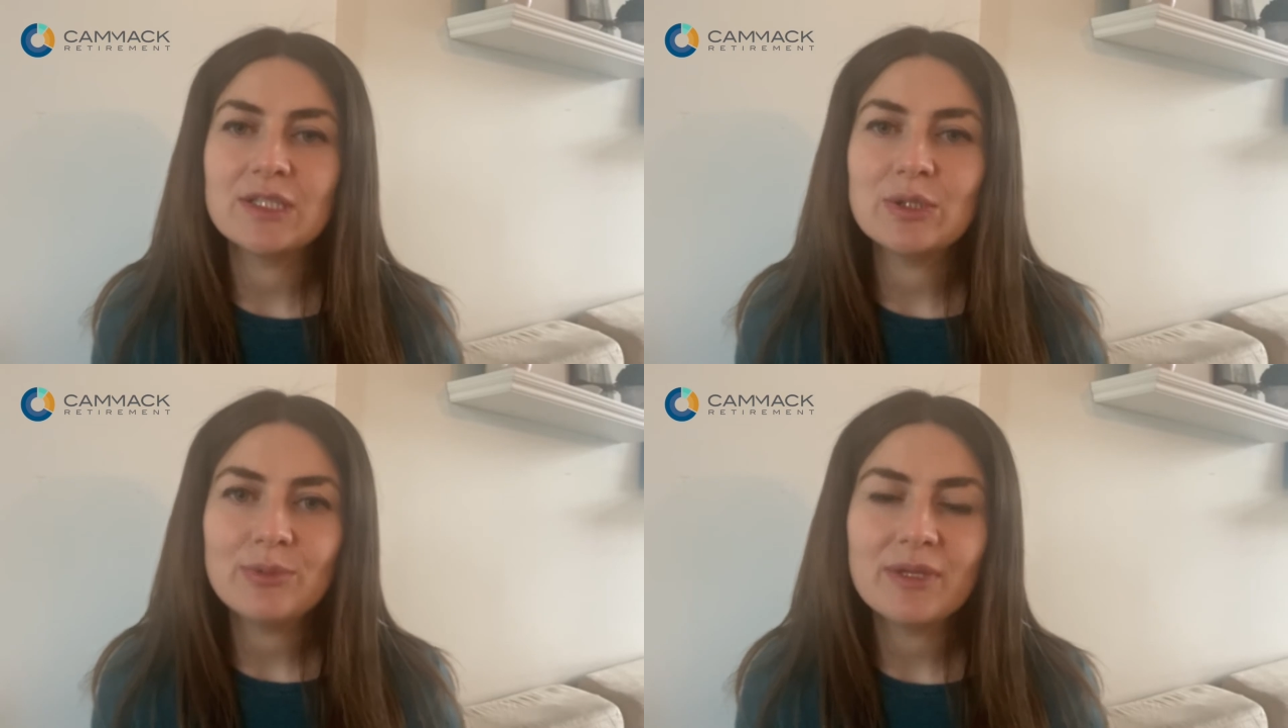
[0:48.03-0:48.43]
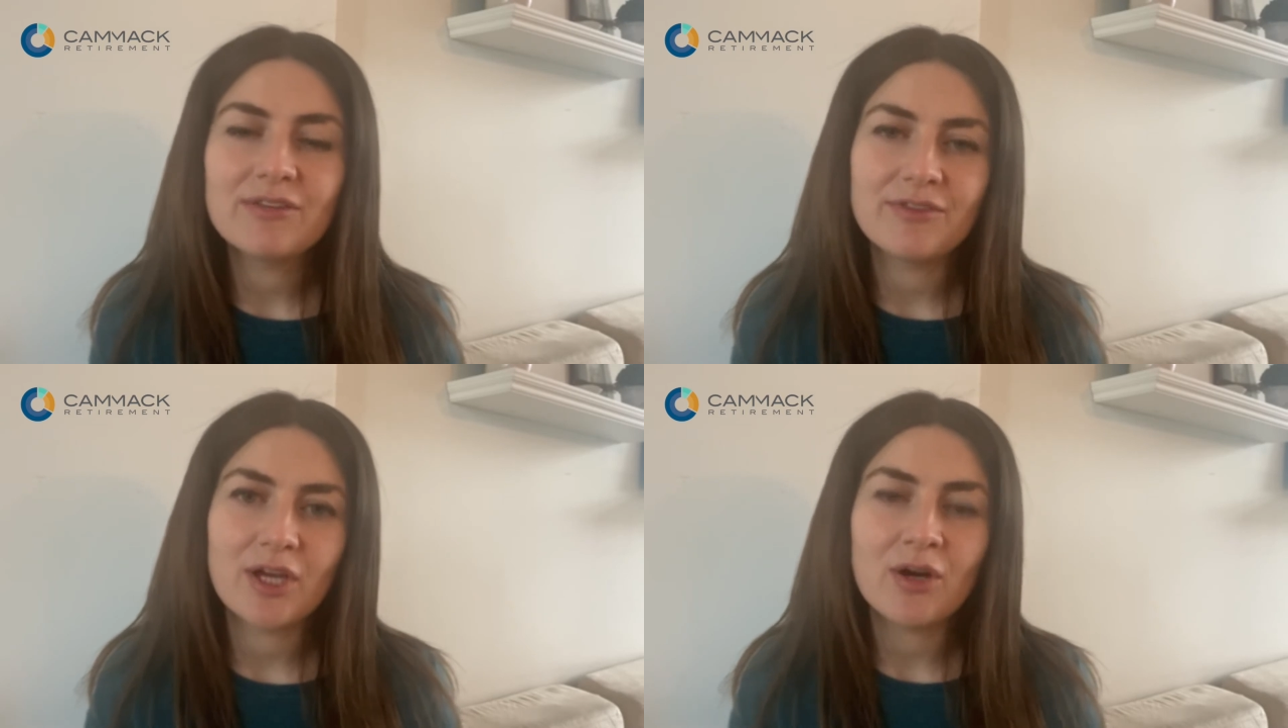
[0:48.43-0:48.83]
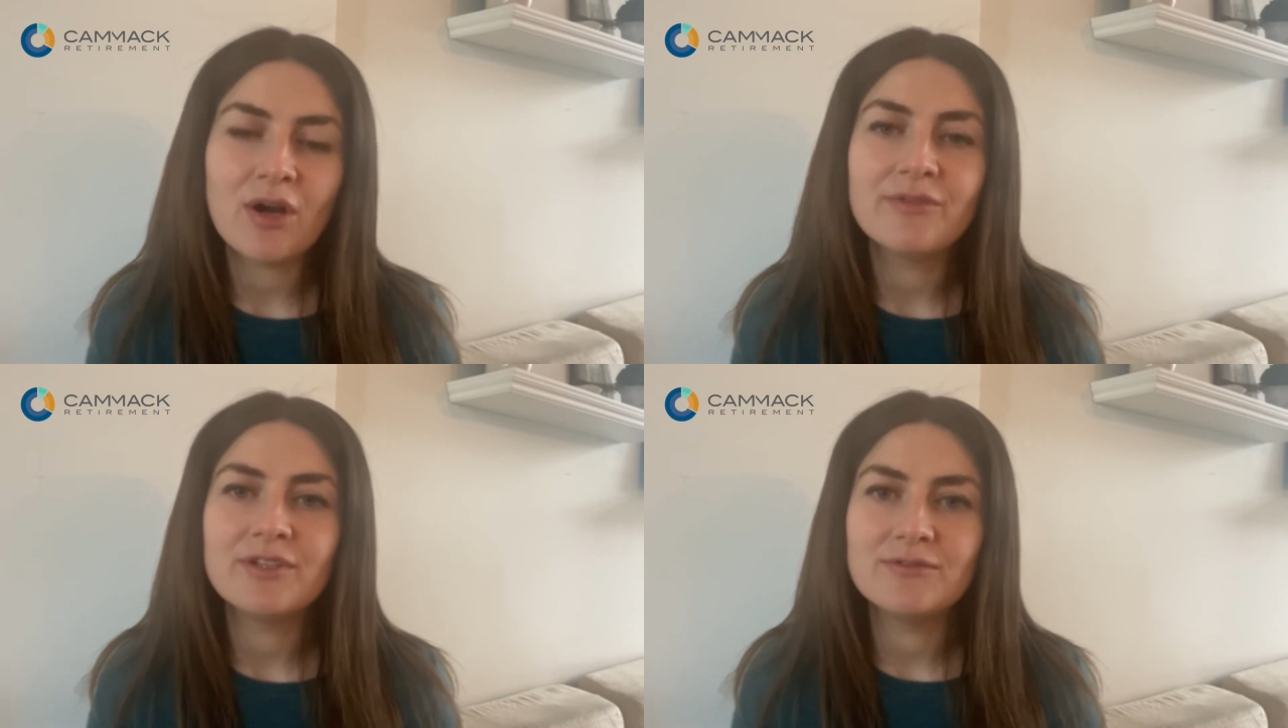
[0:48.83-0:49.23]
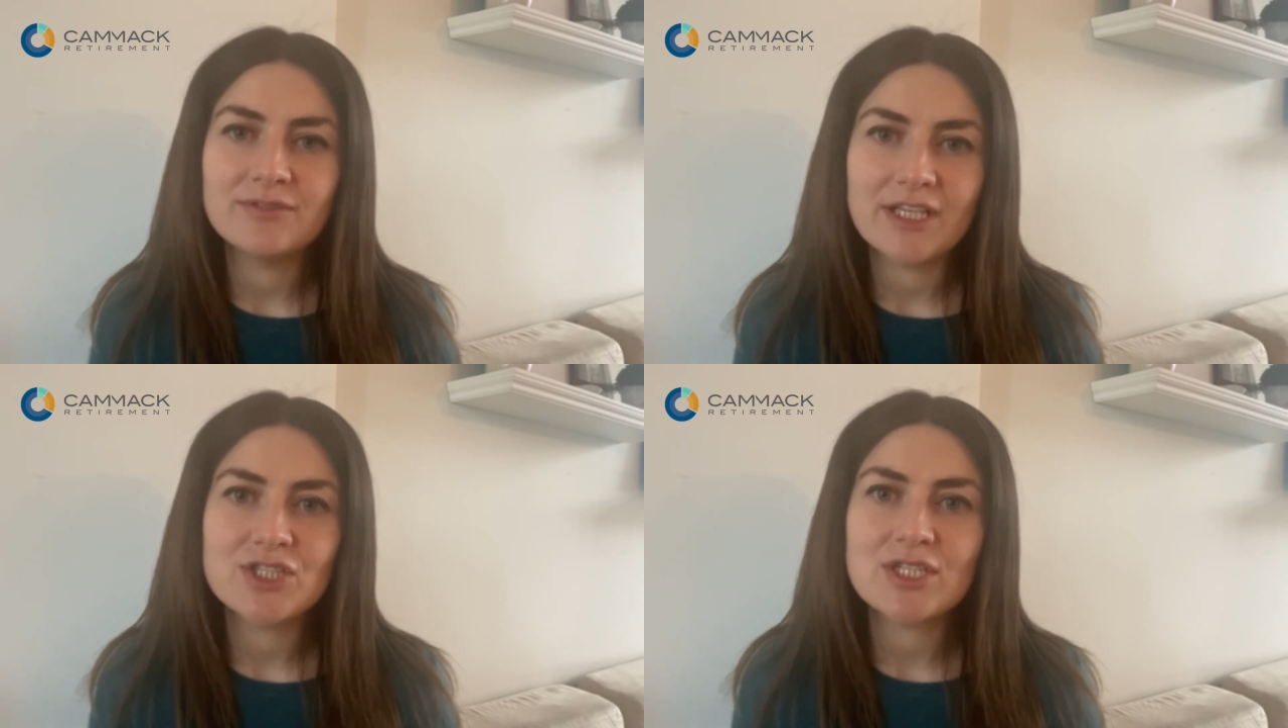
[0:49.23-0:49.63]
looming fear of
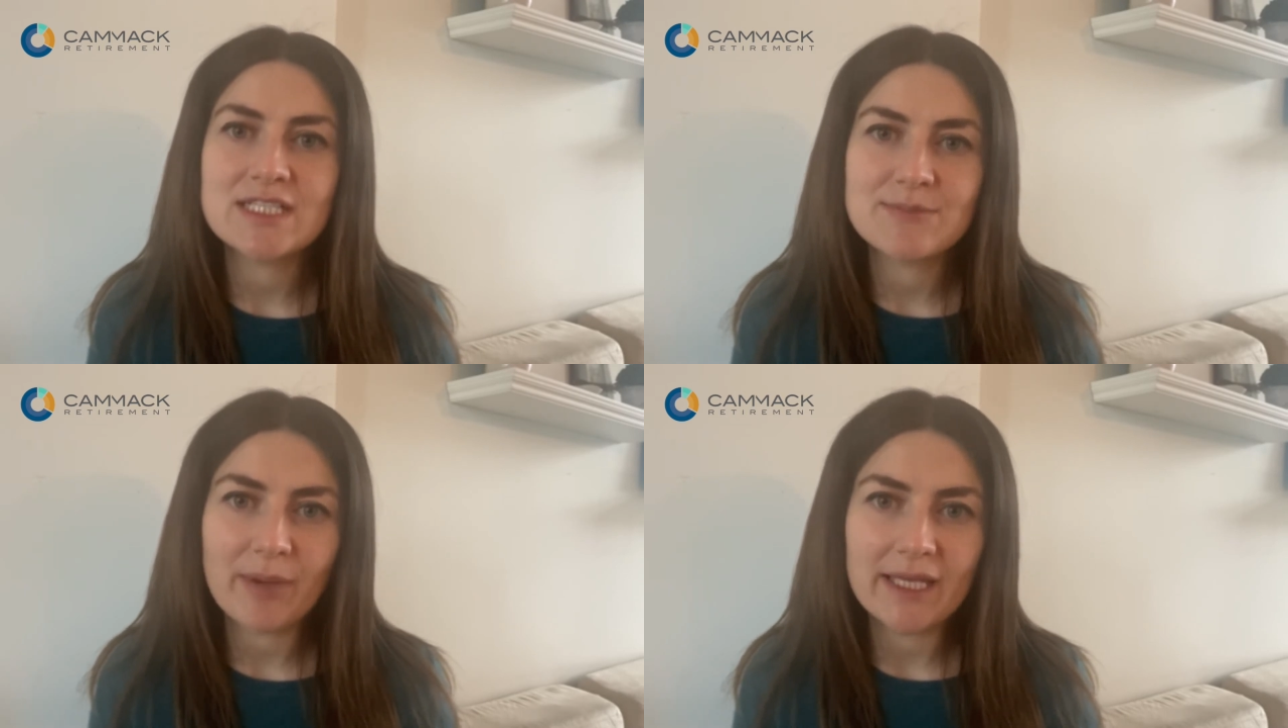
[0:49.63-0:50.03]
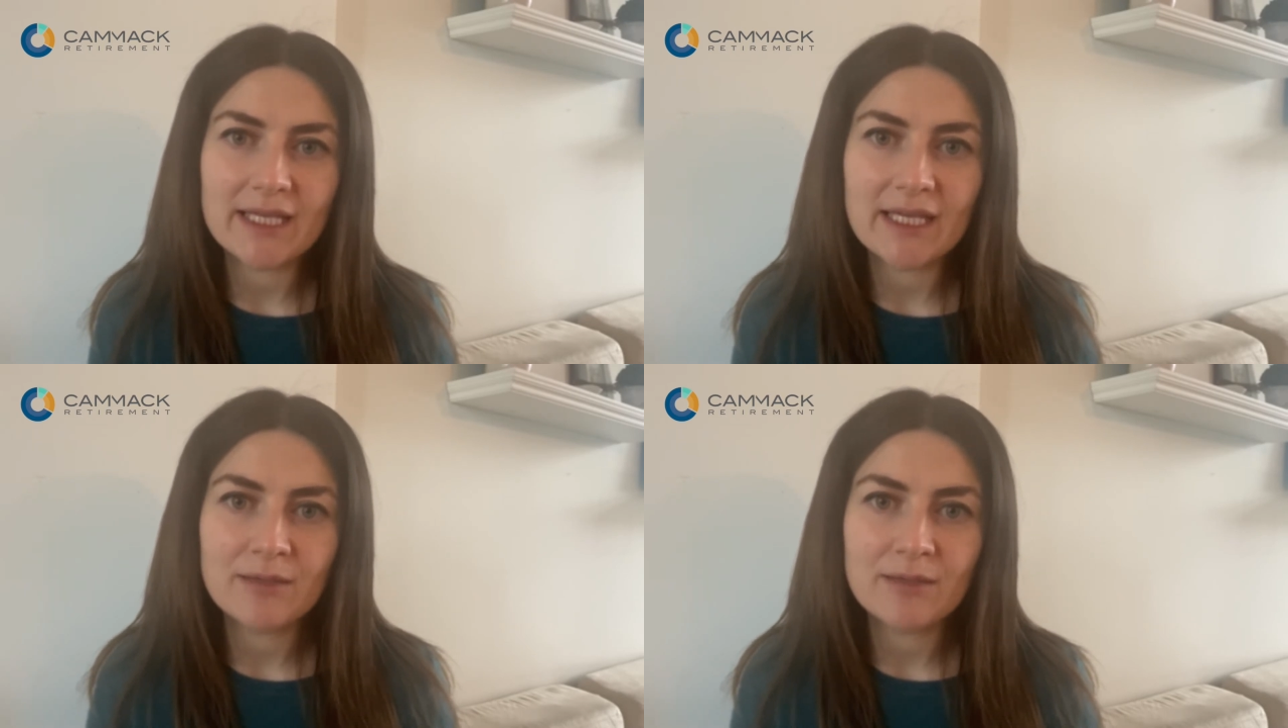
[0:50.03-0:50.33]
inflation spiking.